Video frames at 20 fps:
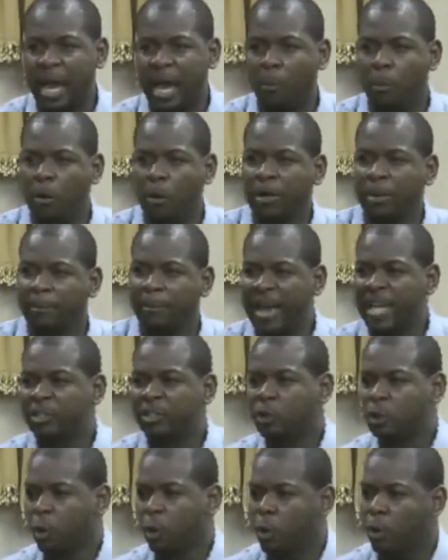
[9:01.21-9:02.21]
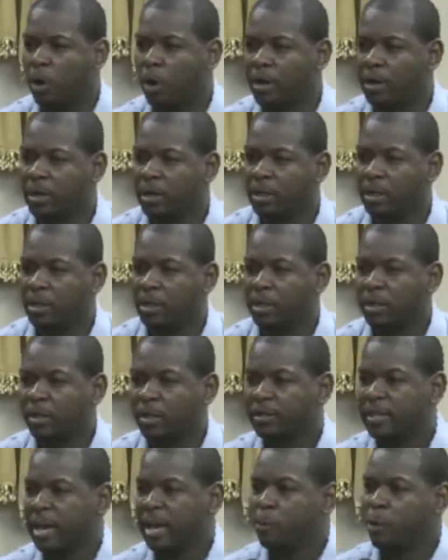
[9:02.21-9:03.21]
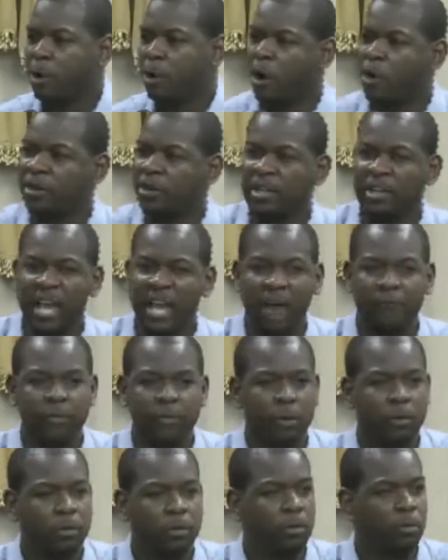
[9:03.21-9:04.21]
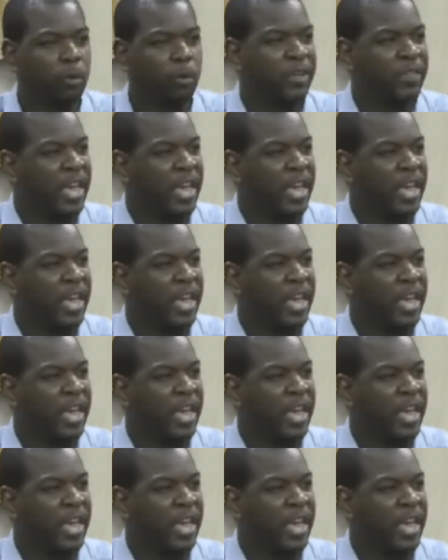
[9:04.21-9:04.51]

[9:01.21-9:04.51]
I want to make sure that we're on a level where